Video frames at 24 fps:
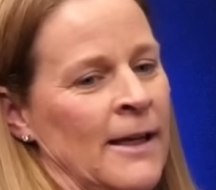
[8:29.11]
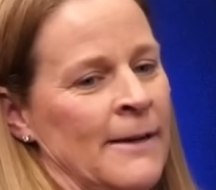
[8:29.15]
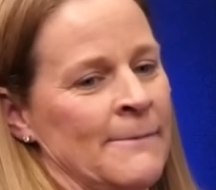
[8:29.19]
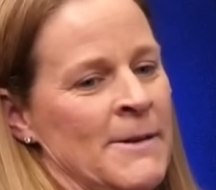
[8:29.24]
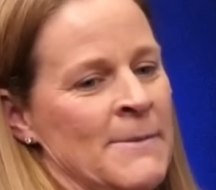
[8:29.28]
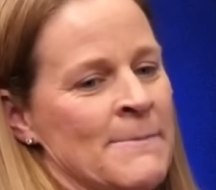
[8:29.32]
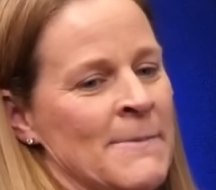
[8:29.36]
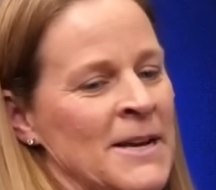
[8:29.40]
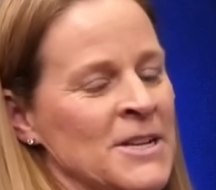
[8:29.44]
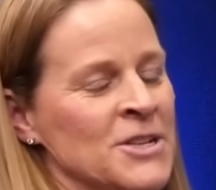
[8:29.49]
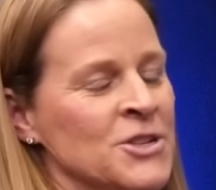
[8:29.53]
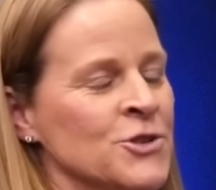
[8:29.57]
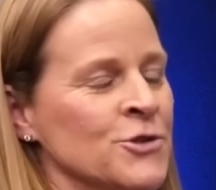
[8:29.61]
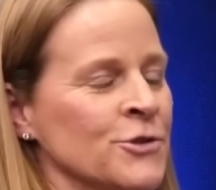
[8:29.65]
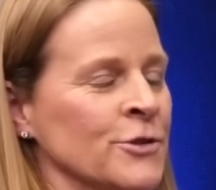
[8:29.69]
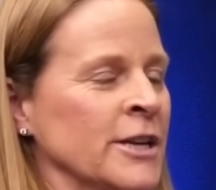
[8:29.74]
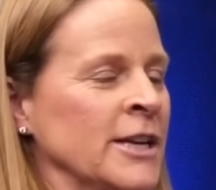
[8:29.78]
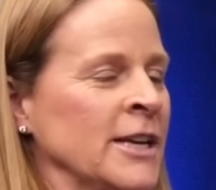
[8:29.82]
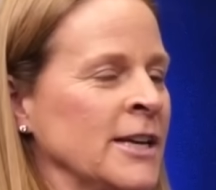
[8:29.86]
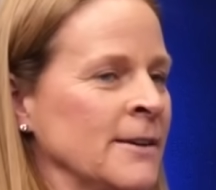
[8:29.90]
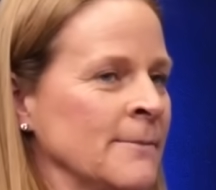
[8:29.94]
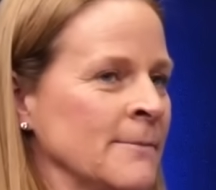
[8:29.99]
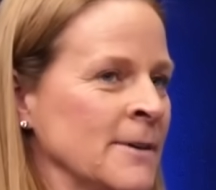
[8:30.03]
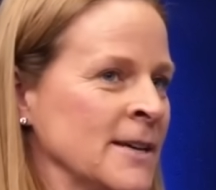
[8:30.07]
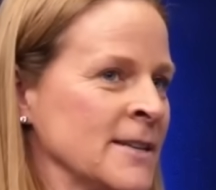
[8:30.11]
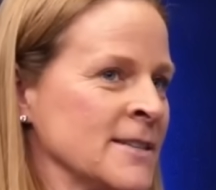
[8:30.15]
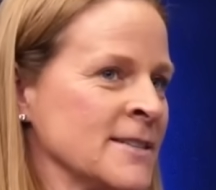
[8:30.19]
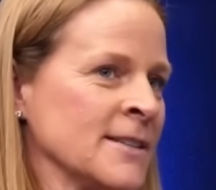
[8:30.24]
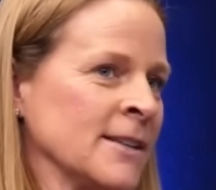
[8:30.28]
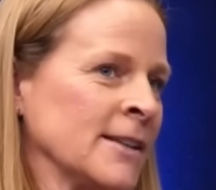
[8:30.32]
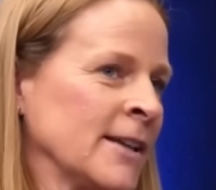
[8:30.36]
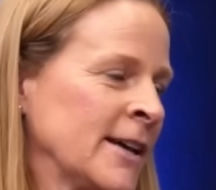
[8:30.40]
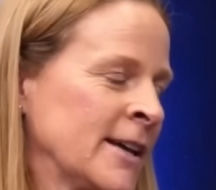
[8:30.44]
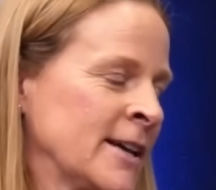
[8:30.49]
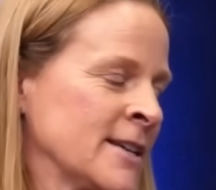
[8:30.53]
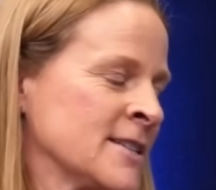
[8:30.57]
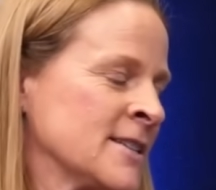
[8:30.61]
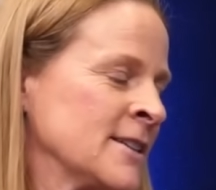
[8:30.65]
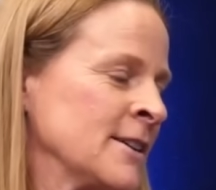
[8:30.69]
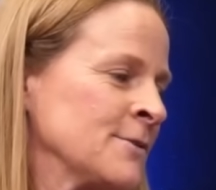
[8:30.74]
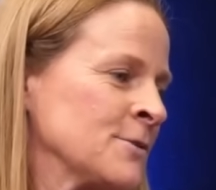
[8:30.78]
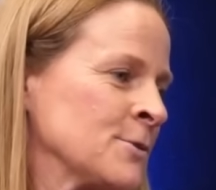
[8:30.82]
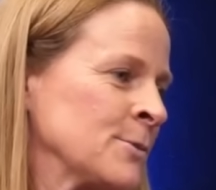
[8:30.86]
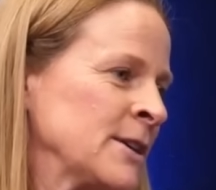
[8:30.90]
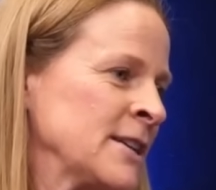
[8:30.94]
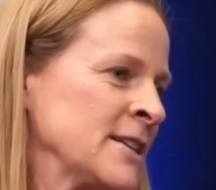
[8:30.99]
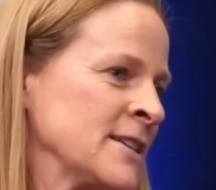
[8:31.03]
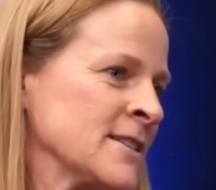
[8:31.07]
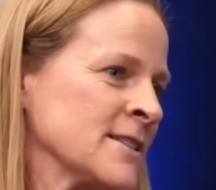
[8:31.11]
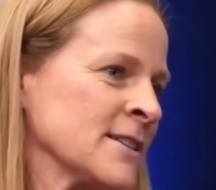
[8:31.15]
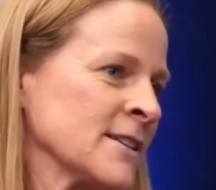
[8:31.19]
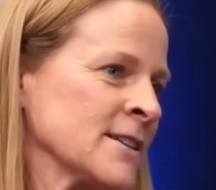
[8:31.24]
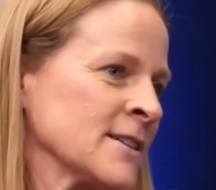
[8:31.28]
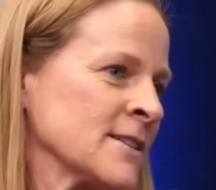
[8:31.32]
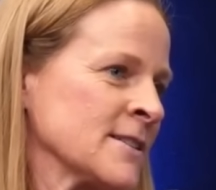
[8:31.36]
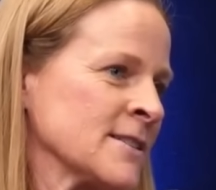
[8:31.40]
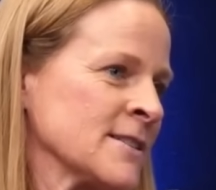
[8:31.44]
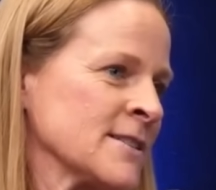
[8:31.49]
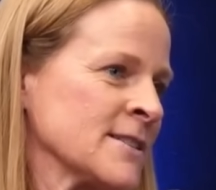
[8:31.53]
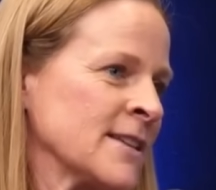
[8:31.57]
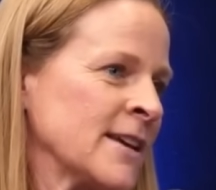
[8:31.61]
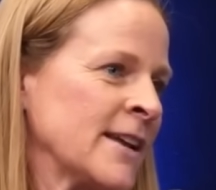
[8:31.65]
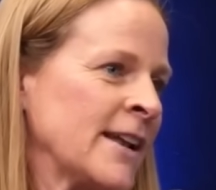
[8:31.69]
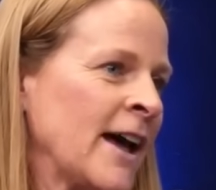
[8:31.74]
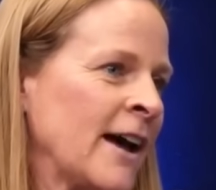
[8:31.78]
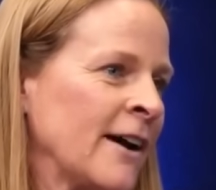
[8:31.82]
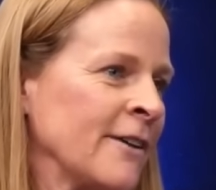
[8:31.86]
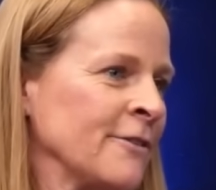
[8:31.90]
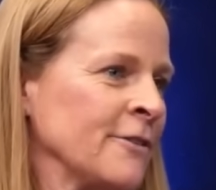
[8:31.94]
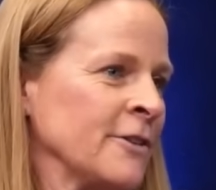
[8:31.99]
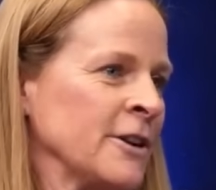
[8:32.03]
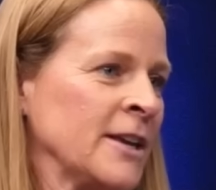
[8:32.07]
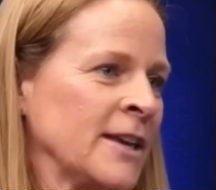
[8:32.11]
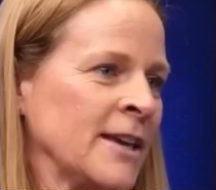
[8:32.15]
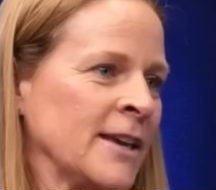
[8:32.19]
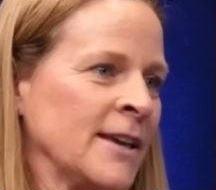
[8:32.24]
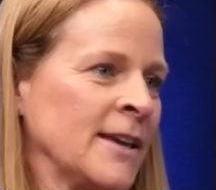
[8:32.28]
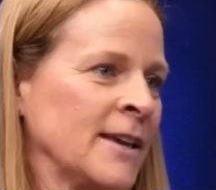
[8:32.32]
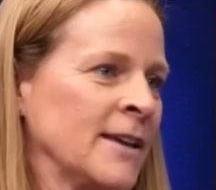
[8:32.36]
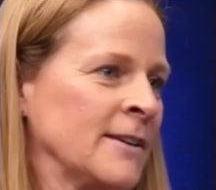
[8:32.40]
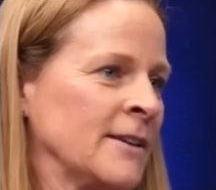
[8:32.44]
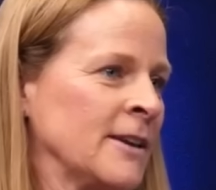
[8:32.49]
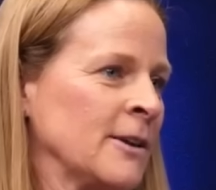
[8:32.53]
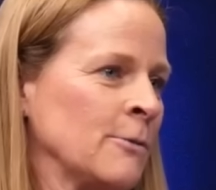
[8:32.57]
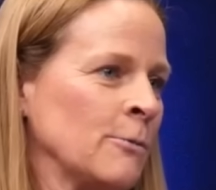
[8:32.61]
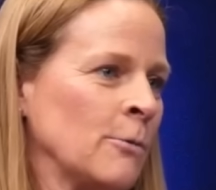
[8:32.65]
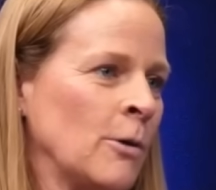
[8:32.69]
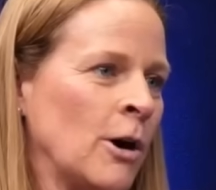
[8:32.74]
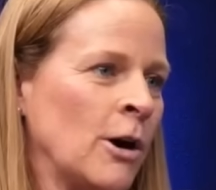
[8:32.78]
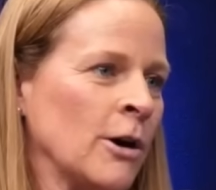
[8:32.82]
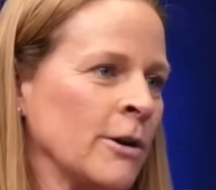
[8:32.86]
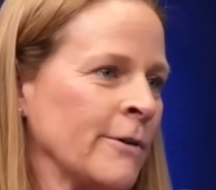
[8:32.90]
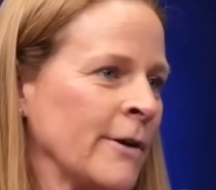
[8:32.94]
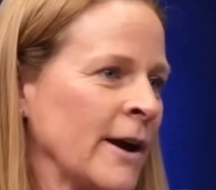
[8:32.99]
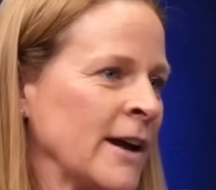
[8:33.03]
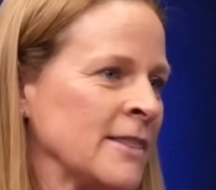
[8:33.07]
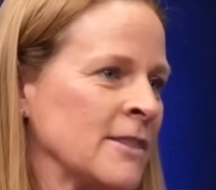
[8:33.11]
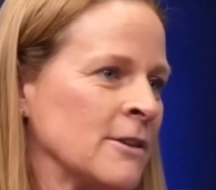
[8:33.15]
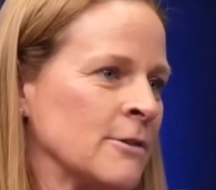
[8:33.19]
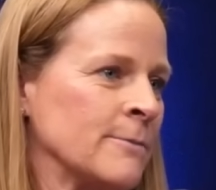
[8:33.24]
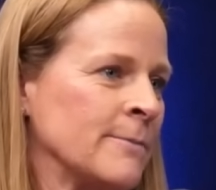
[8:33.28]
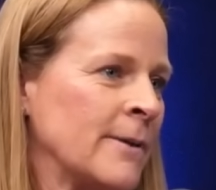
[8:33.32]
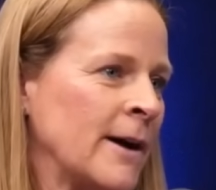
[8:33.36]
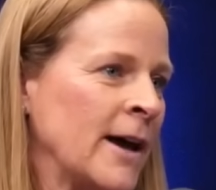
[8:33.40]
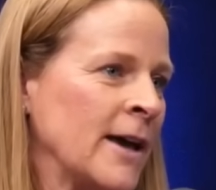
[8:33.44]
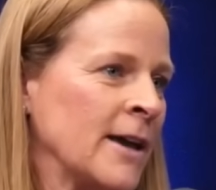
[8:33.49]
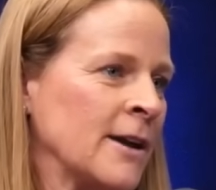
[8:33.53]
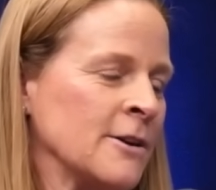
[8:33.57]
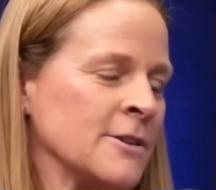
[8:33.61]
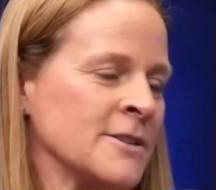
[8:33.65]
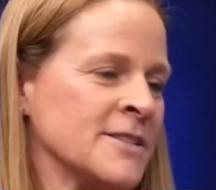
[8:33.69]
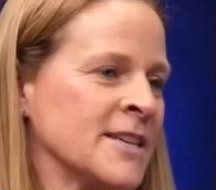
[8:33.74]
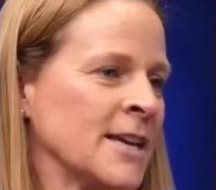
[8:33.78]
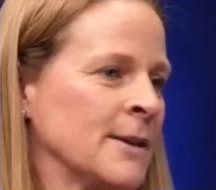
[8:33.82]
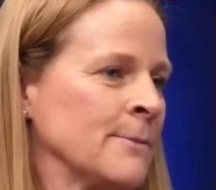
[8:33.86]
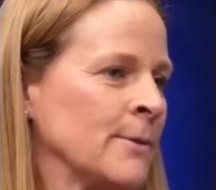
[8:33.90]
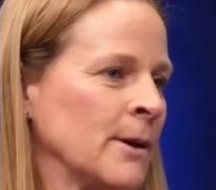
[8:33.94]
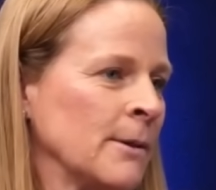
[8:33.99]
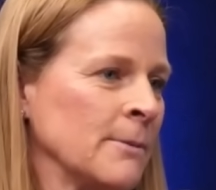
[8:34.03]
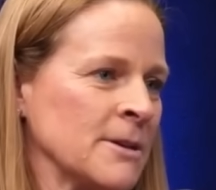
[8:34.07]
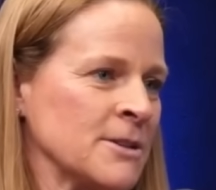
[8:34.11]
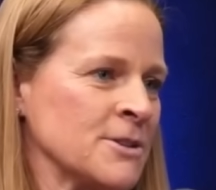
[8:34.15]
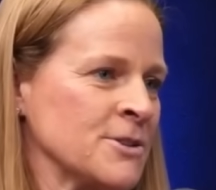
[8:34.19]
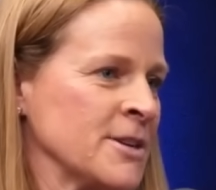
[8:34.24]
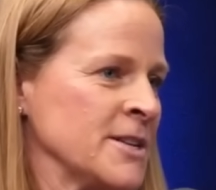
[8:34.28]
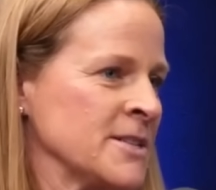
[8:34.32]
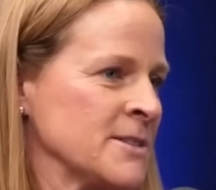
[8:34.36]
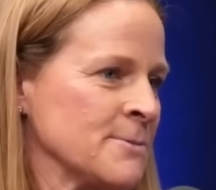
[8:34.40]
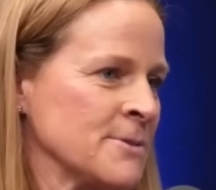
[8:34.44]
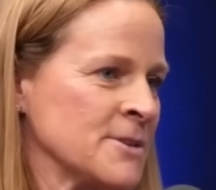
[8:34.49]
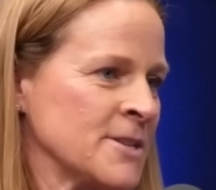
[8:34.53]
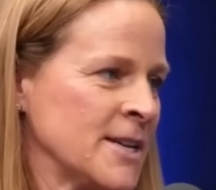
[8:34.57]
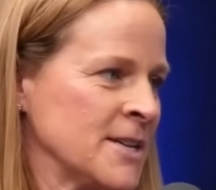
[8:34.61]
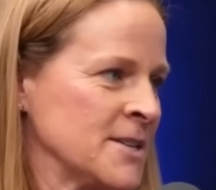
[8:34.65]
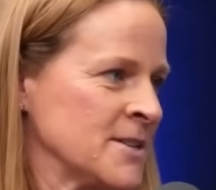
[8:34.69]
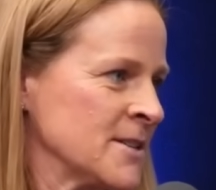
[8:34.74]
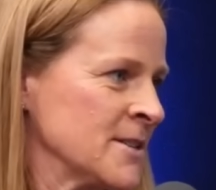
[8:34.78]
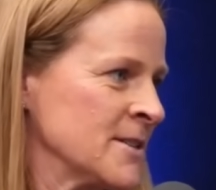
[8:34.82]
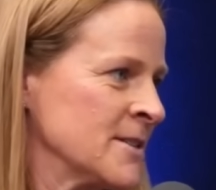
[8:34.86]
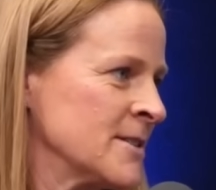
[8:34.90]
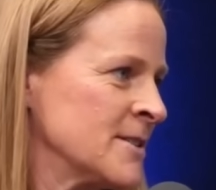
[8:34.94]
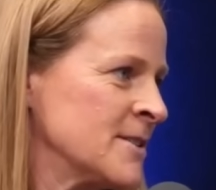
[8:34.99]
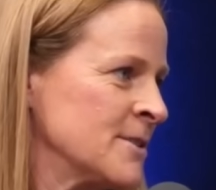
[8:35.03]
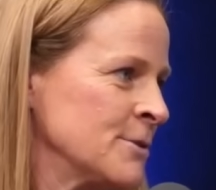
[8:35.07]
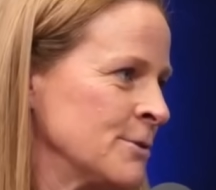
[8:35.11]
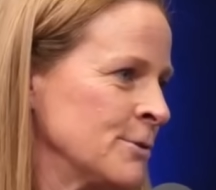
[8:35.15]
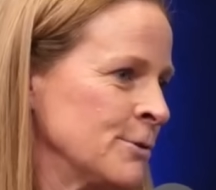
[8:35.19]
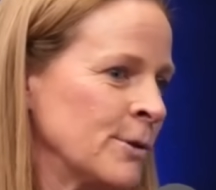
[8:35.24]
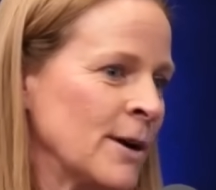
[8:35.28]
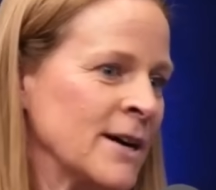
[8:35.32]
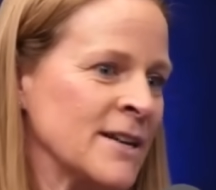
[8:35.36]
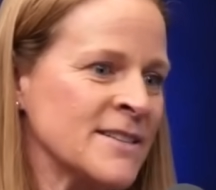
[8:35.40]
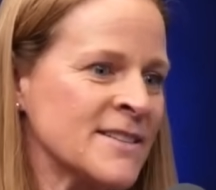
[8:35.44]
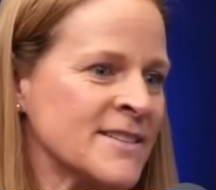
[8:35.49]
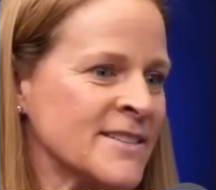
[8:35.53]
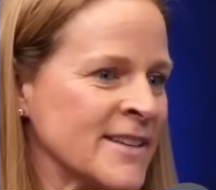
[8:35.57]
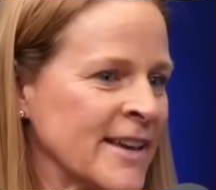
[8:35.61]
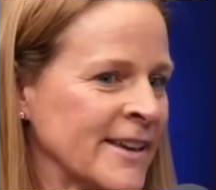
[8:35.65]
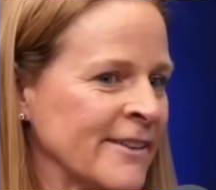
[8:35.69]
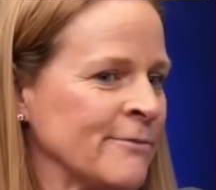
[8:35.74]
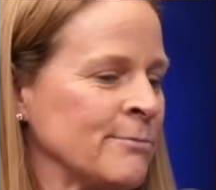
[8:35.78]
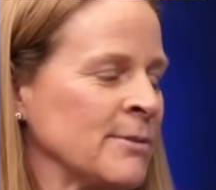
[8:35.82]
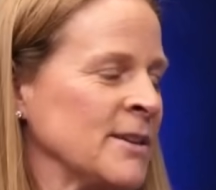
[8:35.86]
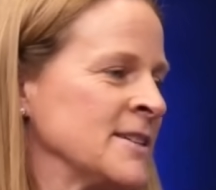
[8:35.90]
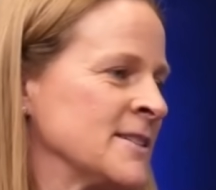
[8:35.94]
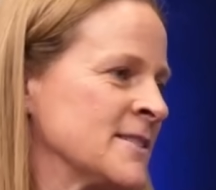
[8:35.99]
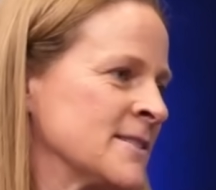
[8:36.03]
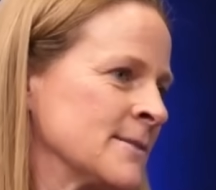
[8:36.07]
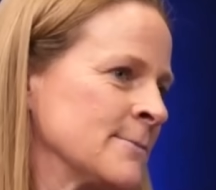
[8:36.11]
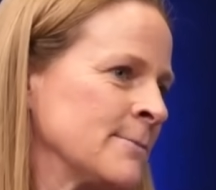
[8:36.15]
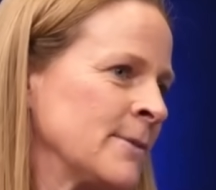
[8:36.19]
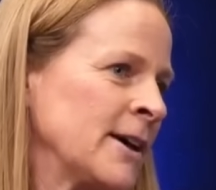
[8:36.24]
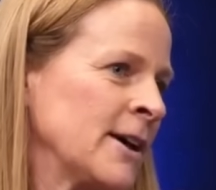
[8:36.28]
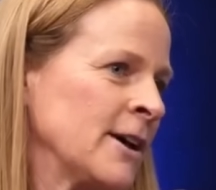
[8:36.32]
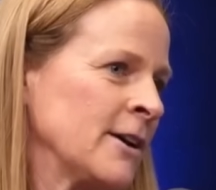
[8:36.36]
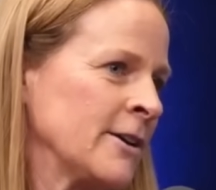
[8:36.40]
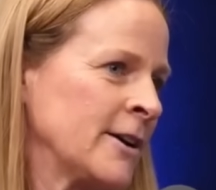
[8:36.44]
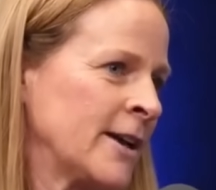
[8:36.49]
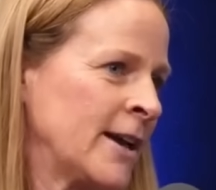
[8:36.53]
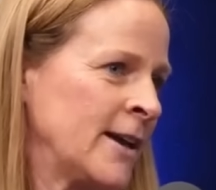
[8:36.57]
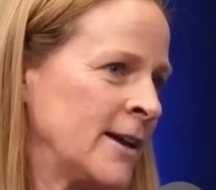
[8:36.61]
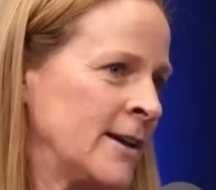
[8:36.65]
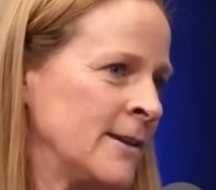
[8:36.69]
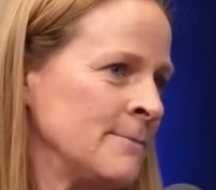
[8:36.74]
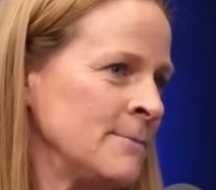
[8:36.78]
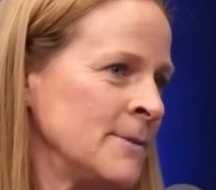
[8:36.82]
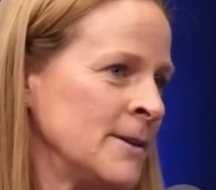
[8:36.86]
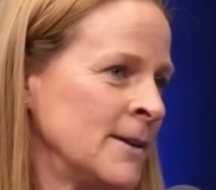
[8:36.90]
I mean, my dream is the legacy of 26 is that every kid can walk, ride their bike, or take public transportation to a safe place to play our game.